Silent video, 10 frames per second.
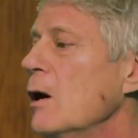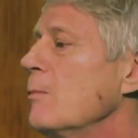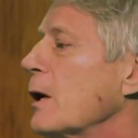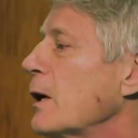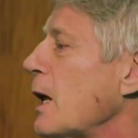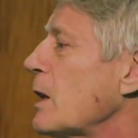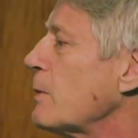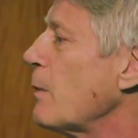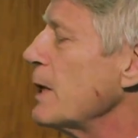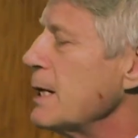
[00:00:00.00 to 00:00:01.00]
but another
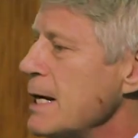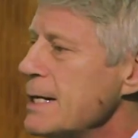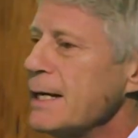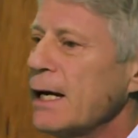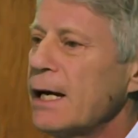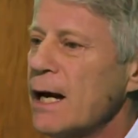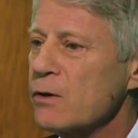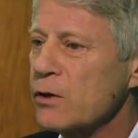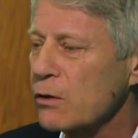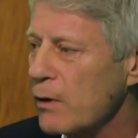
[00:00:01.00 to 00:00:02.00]
where we need to get it
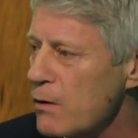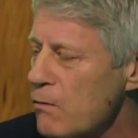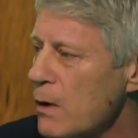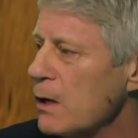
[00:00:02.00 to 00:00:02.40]
out to the great